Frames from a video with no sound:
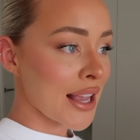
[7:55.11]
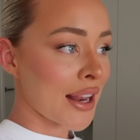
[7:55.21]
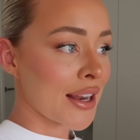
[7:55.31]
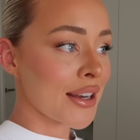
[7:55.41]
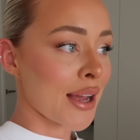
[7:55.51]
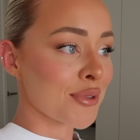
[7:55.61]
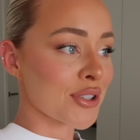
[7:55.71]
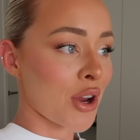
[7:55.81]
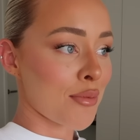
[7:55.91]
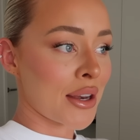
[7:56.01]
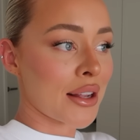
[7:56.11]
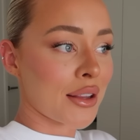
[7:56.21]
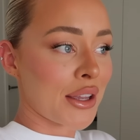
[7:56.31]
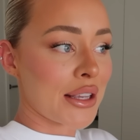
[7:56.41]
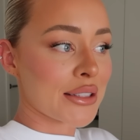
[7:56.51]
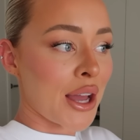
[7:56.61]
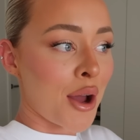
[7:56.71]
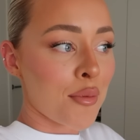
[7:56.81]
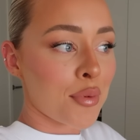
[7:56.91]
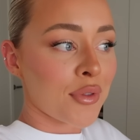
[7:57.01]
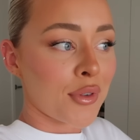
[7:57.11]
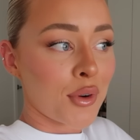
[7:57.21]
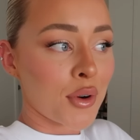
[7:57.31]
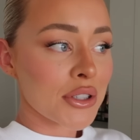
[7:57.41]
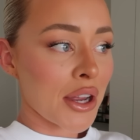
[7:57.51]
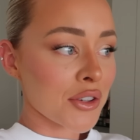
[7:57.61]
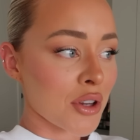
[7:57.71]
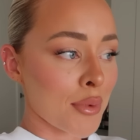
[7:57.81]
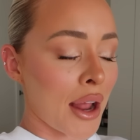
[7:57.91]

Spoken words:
And I'm just hoping it clears up for Tasha,